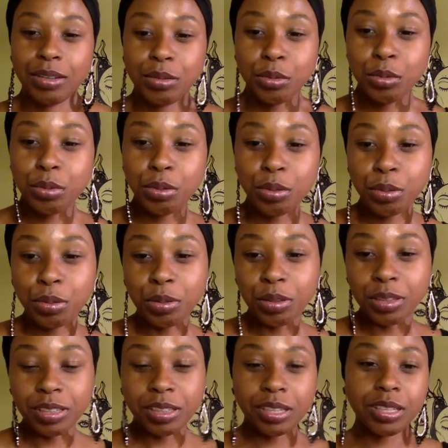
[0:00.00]
Oof.
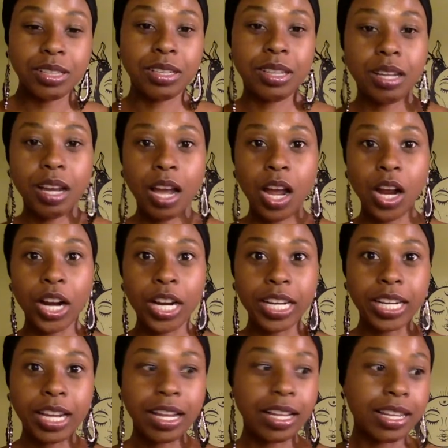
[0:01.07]
All right,
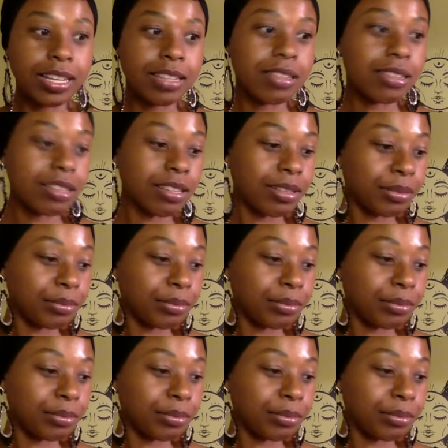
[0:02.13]
guys.